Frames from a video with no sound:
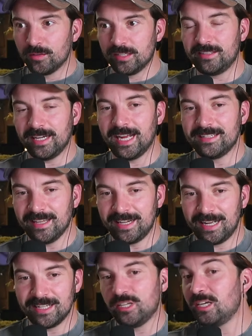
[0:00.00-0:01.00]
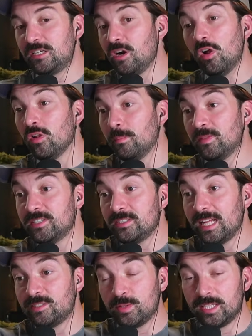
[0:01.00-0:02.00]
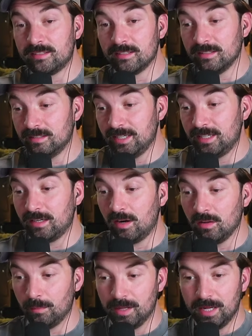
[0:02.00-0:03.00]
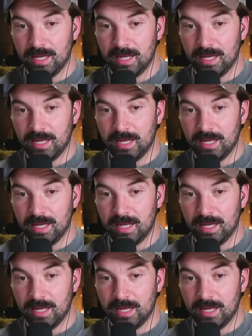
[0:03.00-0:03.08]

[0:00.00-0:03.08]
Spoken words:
It's like Gollum. That's what this is. It's like Gollum.